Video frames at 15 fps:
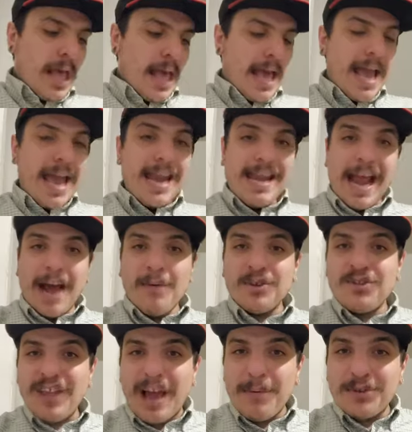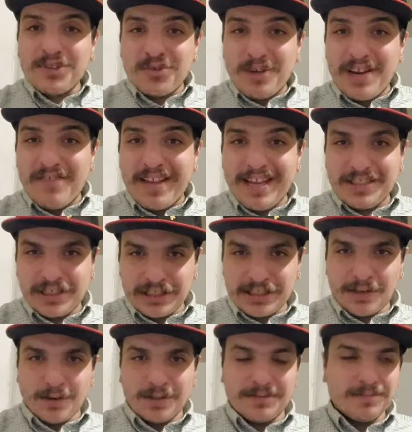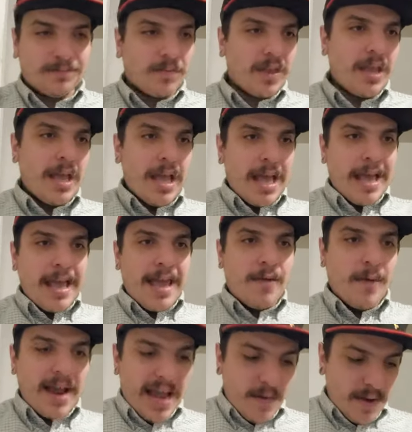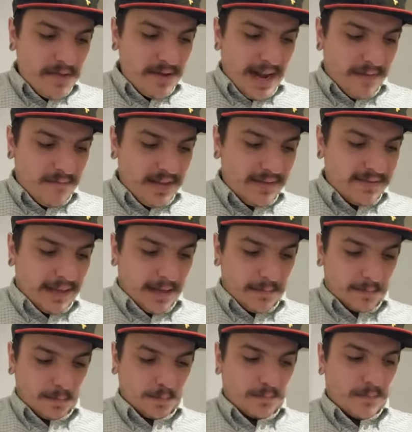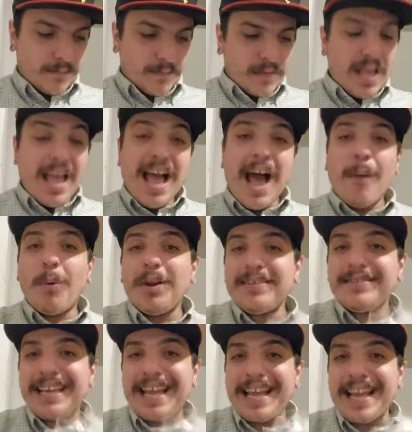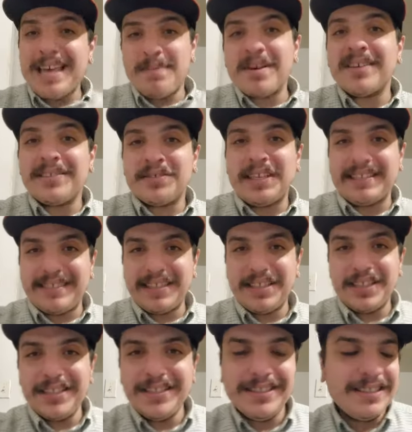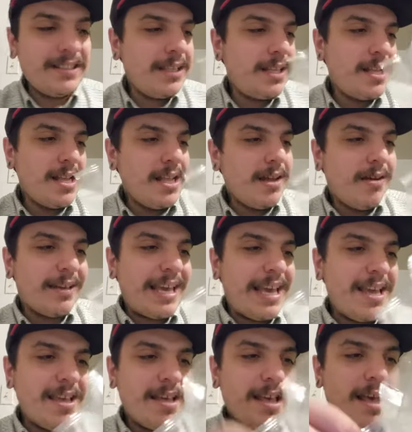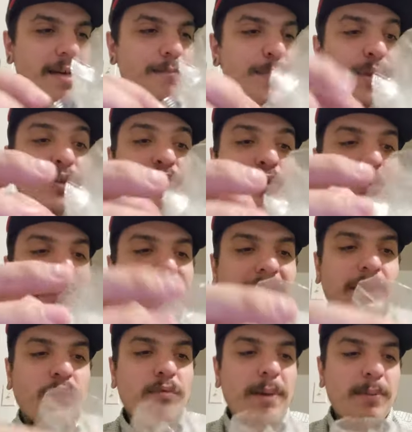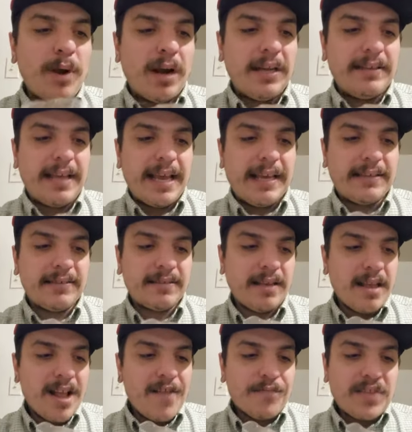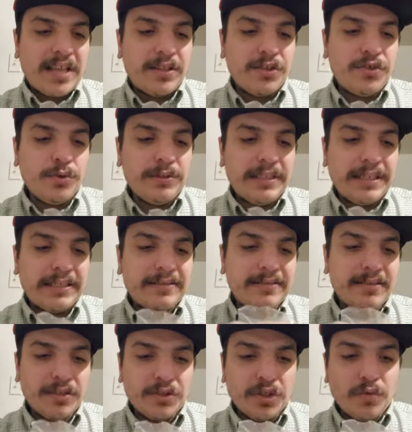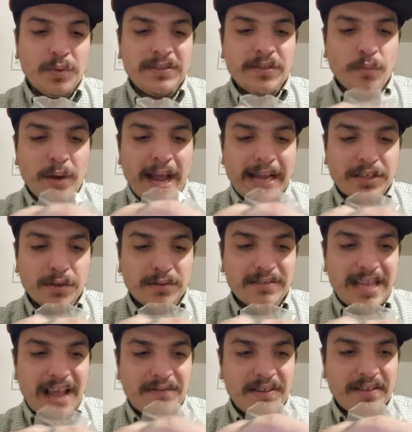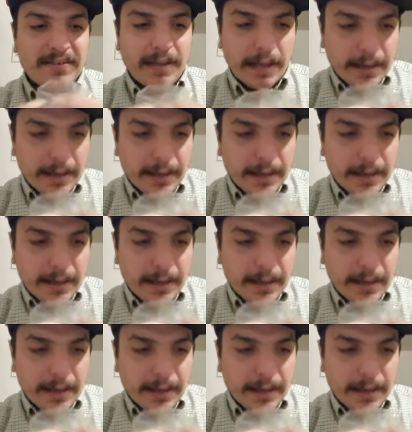And I was craving chicharron. And why I went to La Vista, I want to say it's because it's tasting good, okay? But the truth is, I don't remember how it tastes. And the truth is, the reason why I chose La Vista